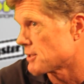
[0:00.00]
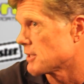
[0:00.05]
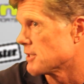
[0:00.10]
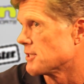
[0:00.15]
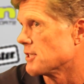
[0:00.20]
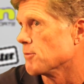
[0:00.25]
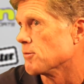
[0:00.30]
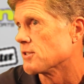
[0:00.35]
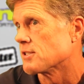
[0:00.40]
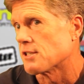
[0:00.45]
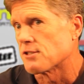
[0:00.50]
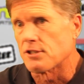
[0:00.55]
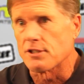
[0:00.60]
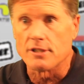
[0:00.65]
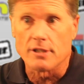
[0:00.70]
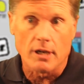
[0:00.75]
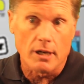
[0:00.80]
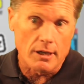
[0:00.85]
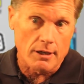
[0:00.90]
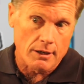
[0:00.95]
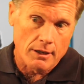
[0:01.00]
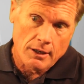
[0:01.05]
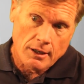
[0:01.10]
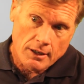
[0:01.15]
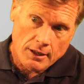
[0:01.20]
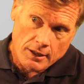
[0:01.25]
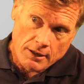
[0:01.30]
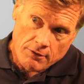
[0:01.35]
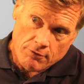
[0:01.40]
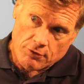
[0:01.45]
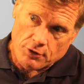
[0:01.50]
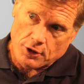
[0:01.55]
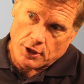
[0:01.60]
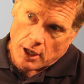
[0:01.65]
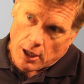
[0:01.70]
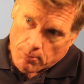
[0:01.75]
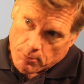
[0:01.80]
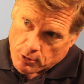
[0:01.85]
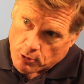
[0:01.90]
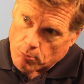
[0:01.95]
because he was such a young,
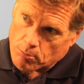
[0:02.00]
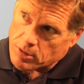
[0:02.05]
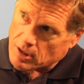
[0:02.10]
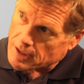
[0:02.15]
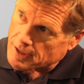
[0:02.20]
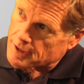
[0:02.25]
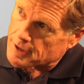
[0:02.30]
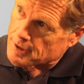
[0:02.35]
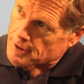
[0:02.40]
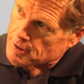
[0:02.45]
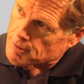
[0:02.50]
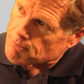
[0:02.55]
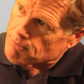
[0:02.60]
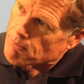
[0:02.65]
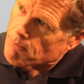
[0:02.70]
phenomenal player.